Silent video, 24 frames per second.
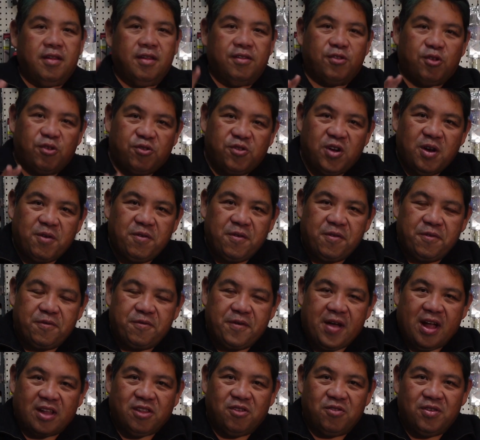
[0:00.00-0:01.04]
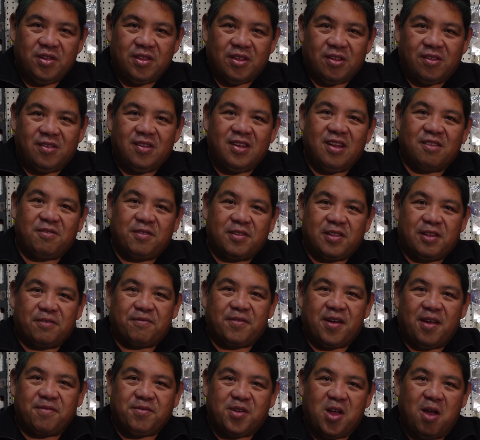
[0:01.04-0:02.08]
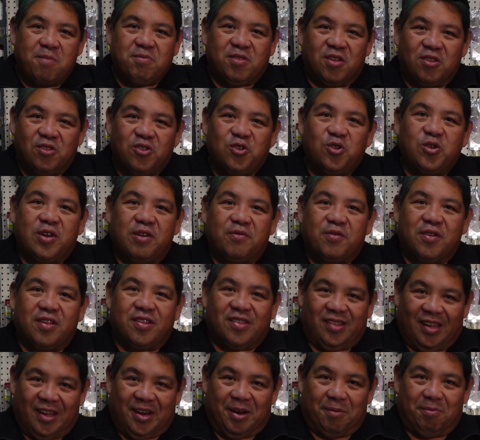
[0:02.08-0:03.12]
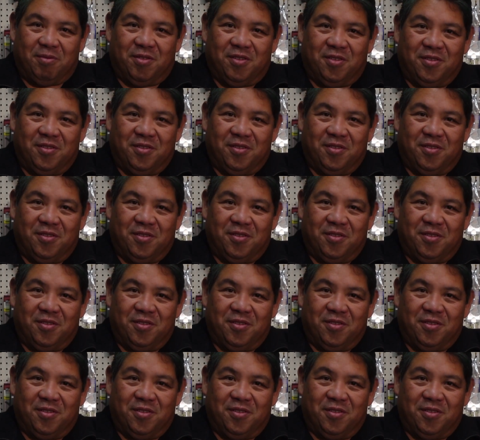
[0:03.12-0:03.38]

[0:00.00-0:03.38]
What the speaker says: So straight from the factory, the TS55 comes in two different setups.